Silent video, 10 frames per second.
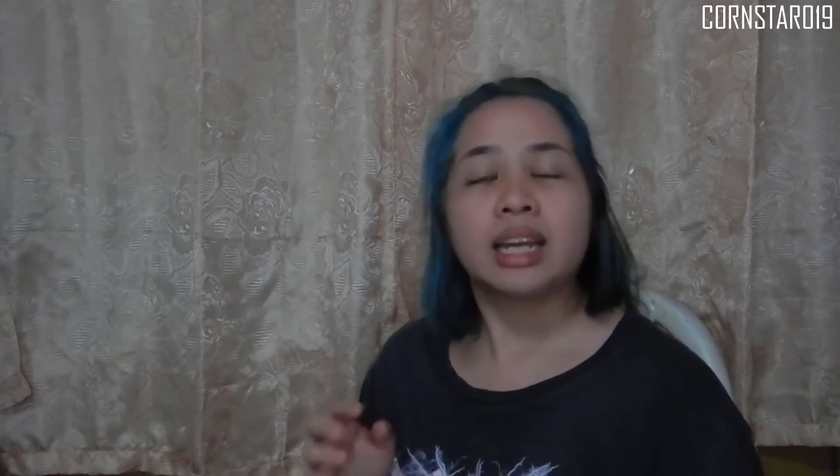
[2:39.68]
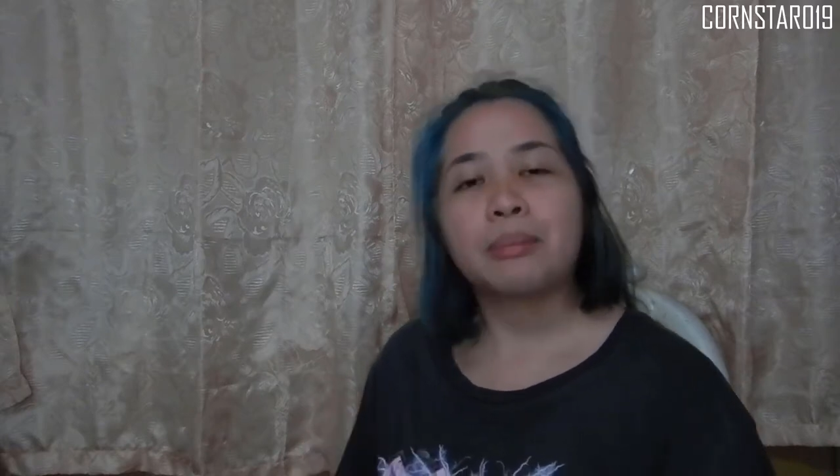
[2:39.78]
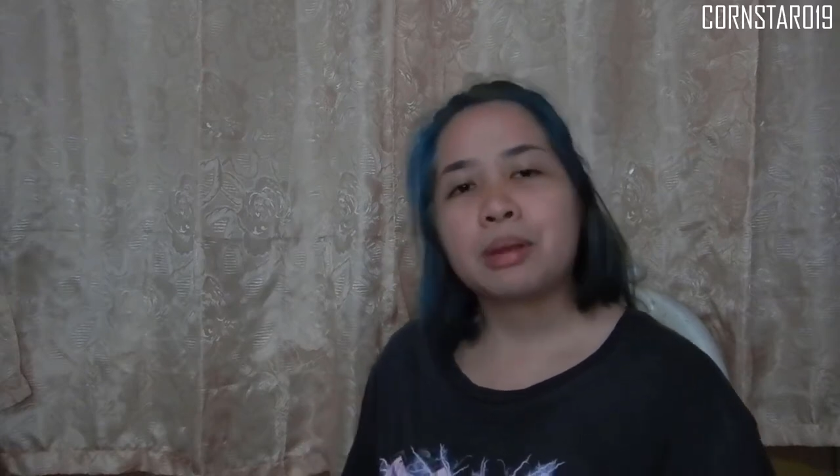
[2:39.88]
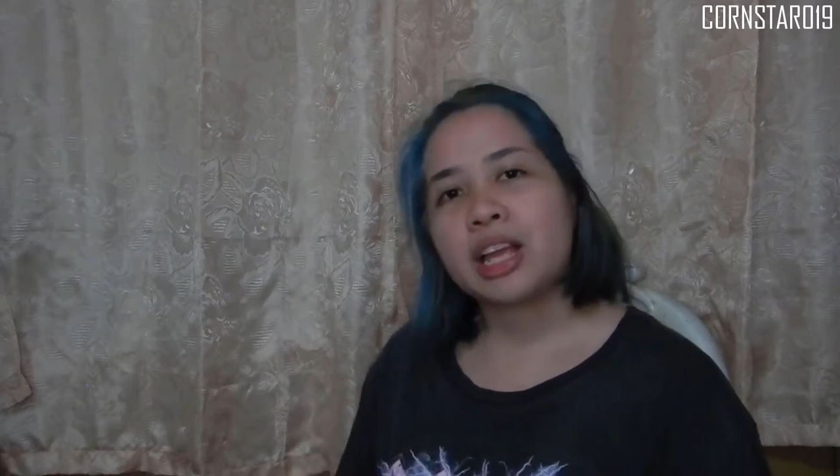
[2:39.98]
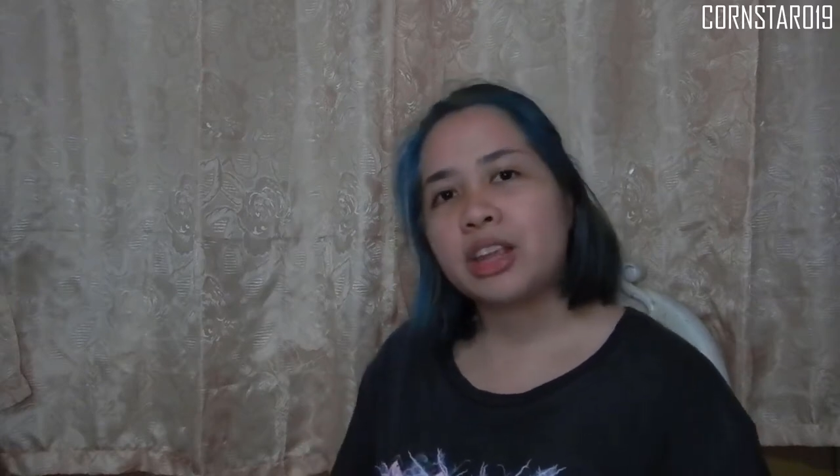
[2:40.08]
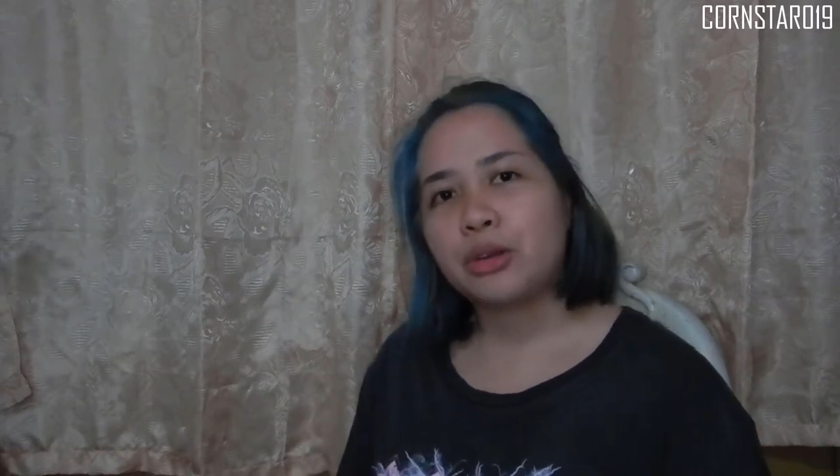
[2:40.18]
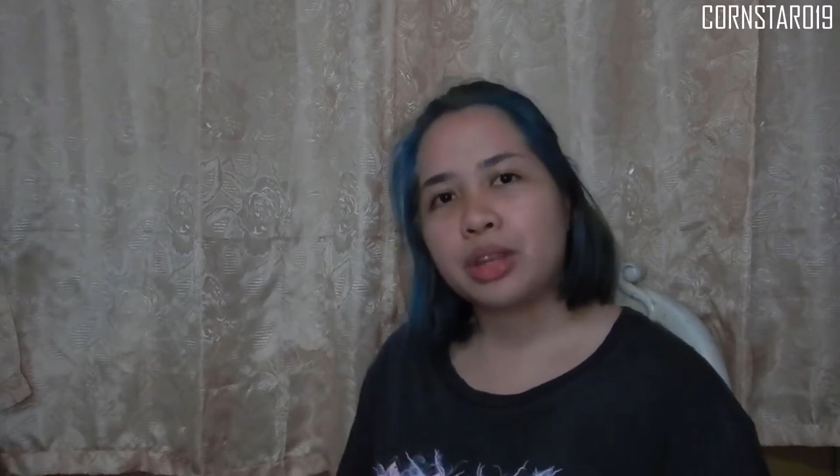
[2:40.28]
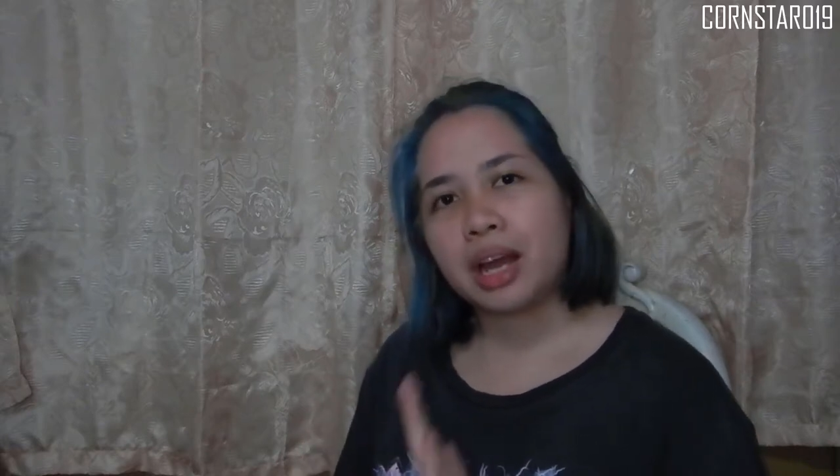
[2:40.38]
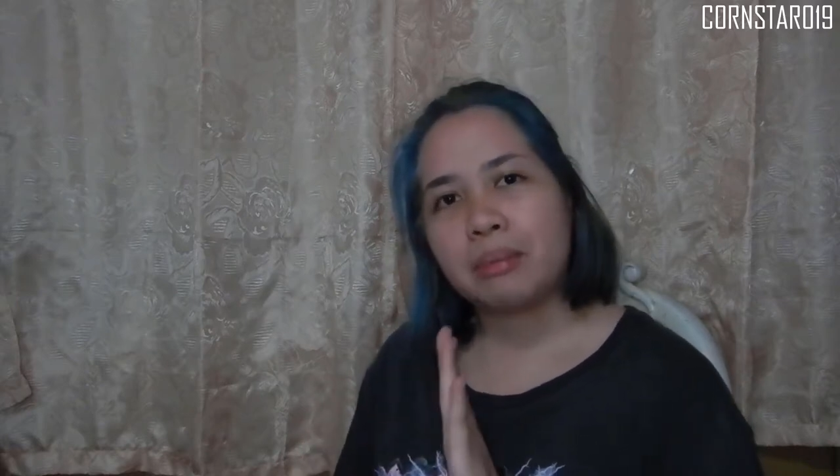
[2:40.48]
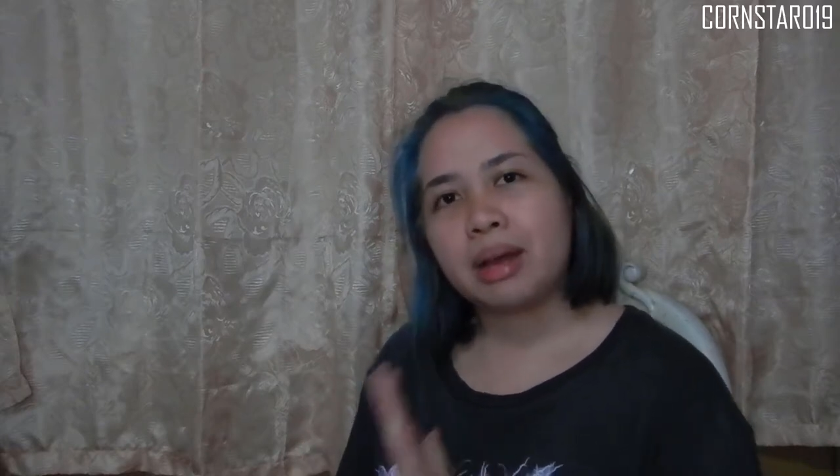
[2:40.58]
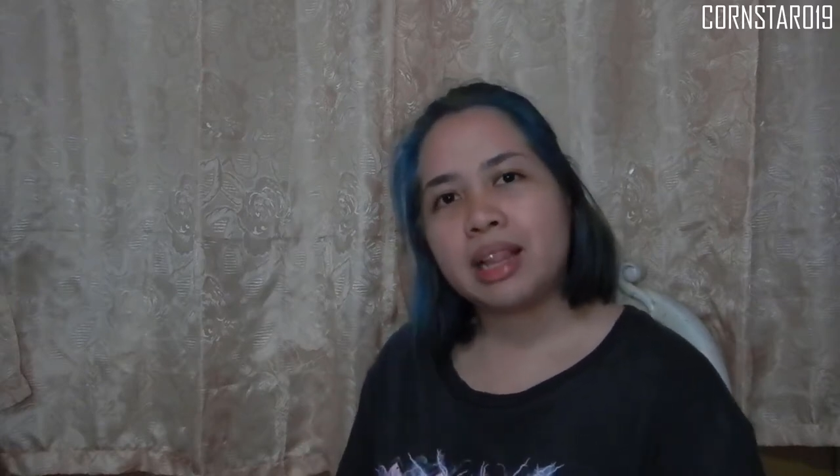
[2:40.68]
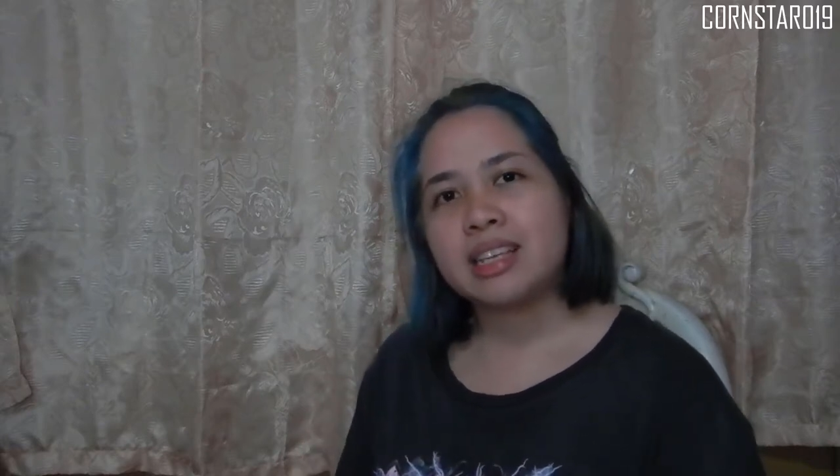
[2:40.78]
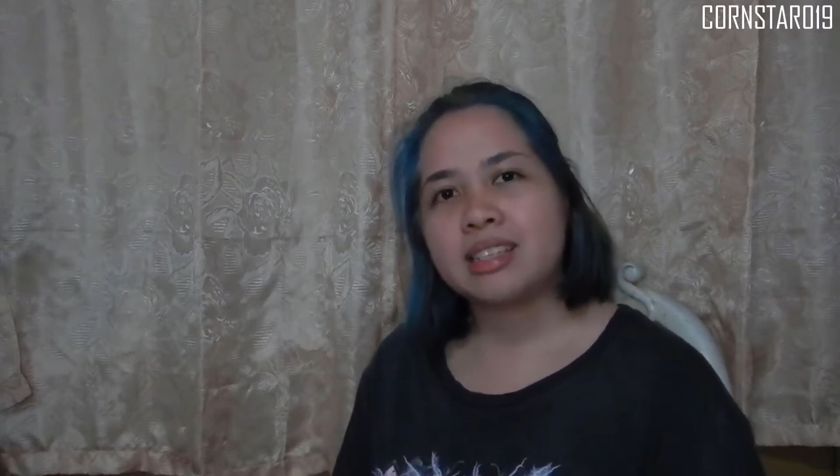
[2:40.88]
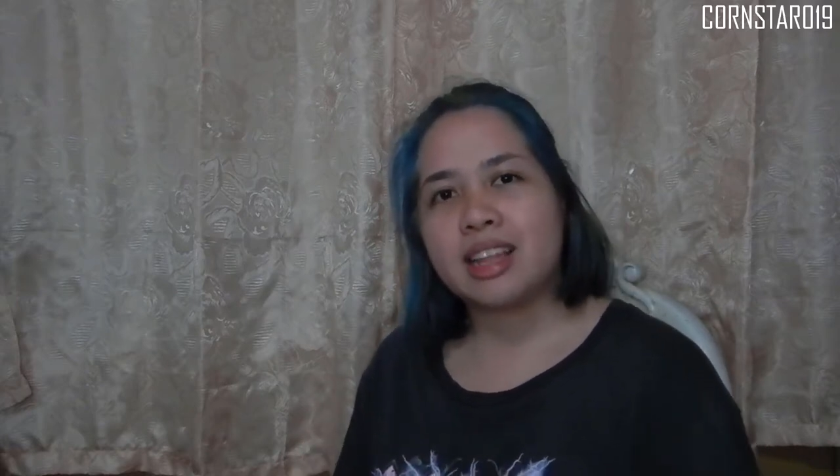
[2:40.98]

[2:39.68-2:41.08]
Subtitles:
kapila na ko nakabali